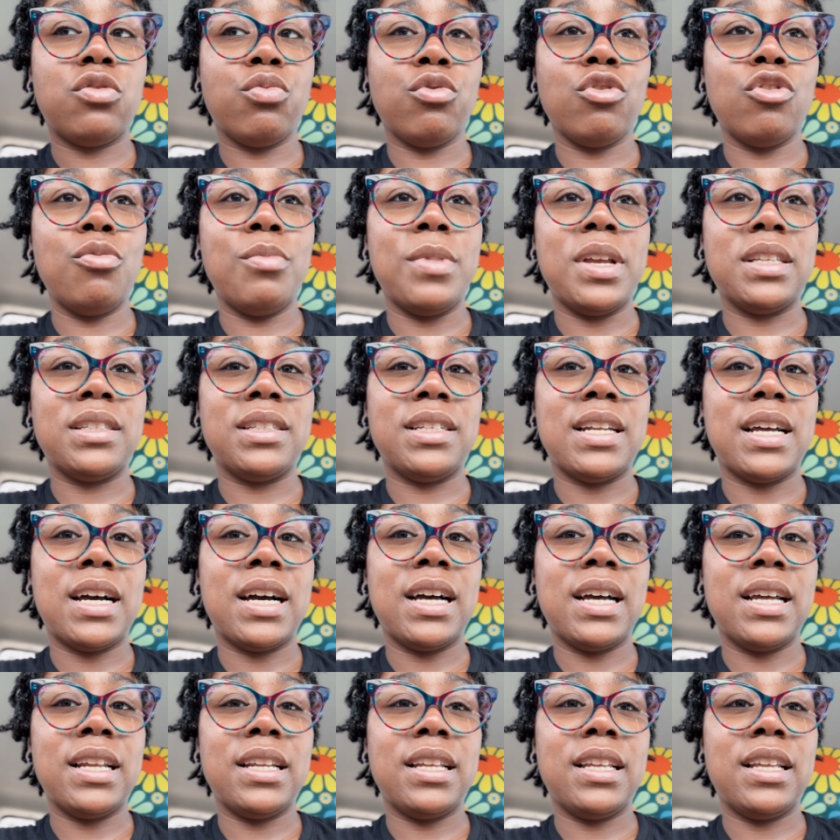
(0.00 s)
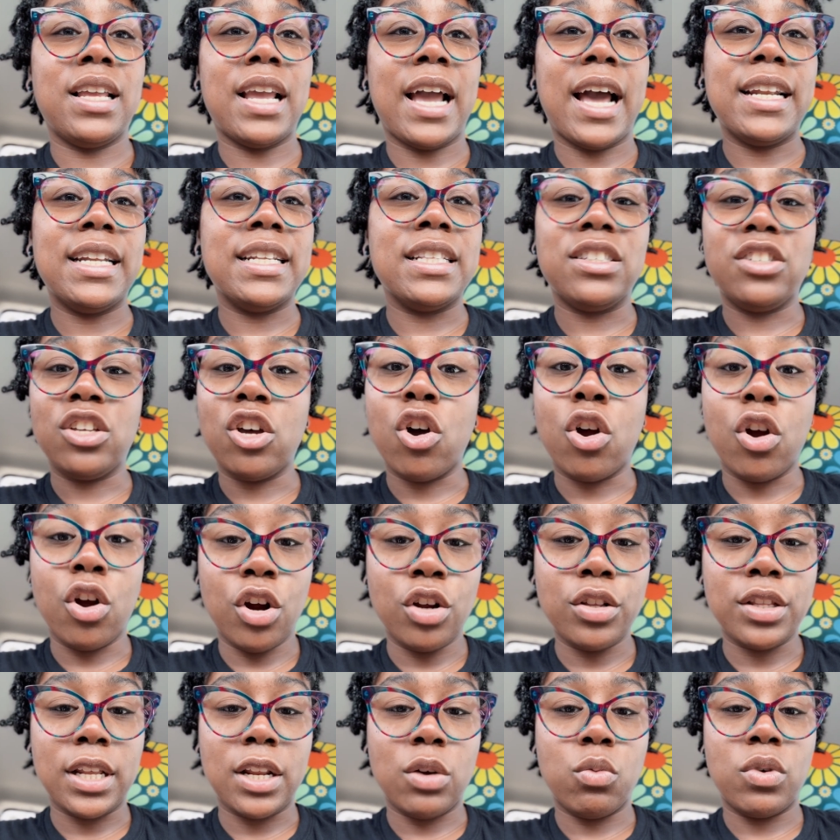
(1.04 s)
room is not, I didn't tell
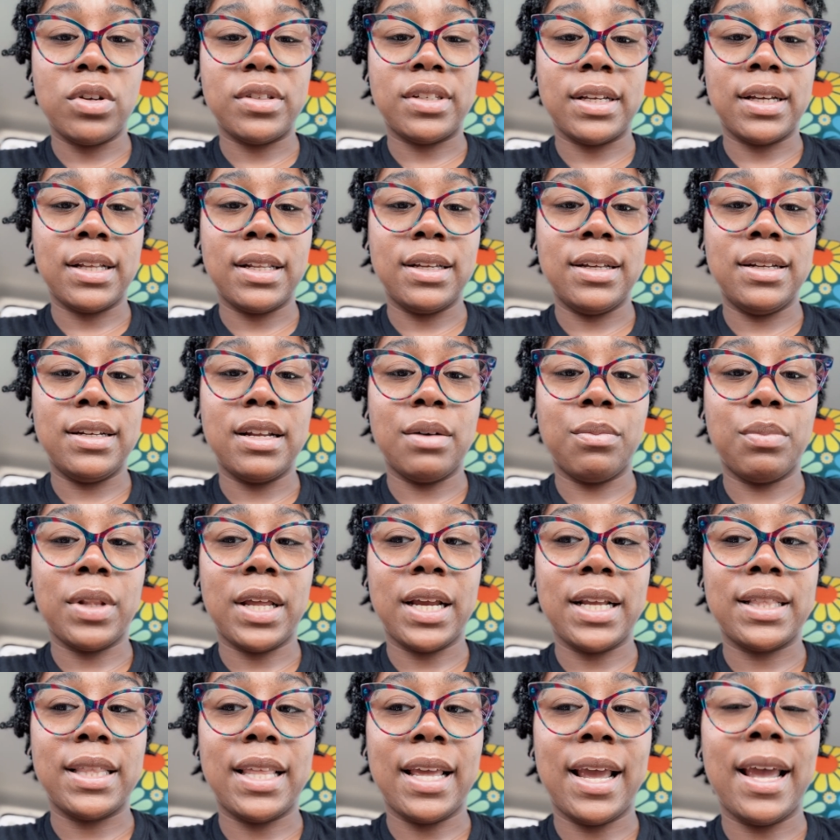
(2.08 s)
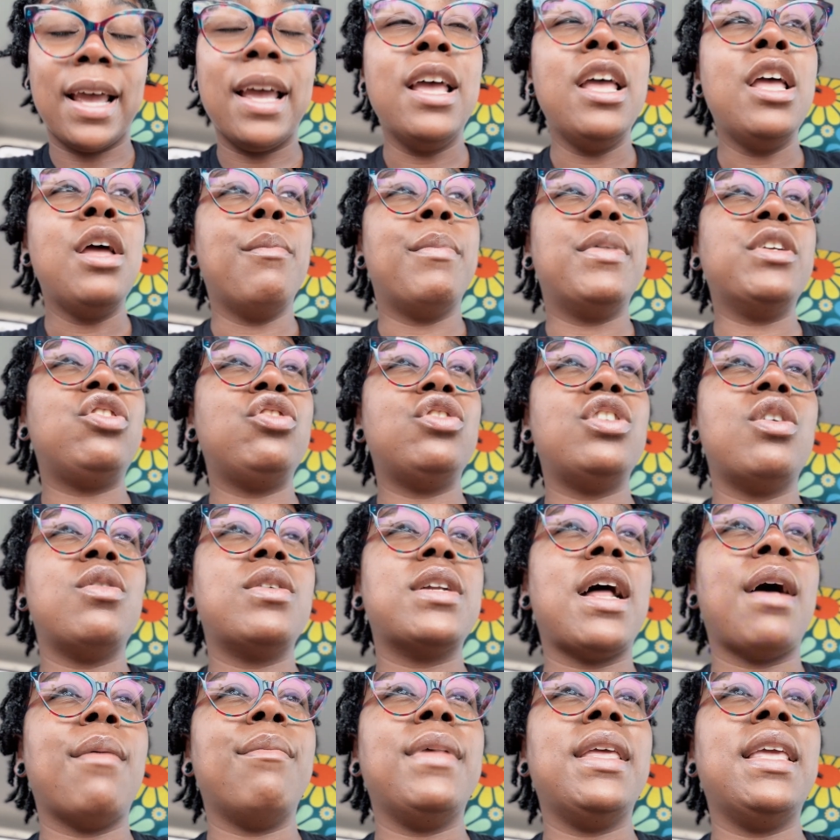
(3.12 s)
her that it wasn't cleaned up like that, but you know what
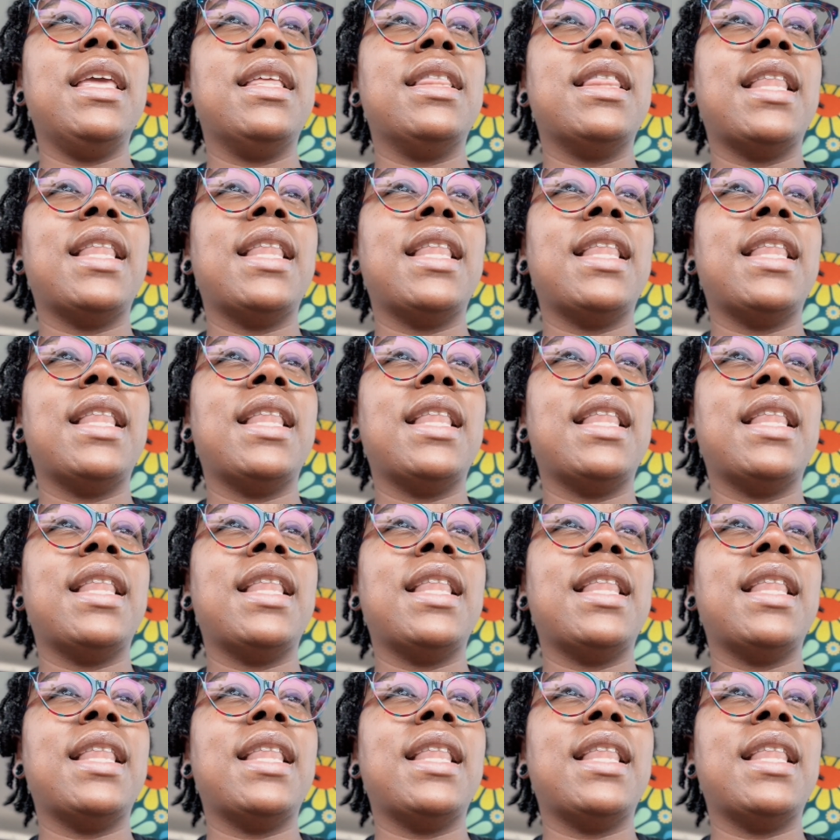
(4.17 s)
I mean?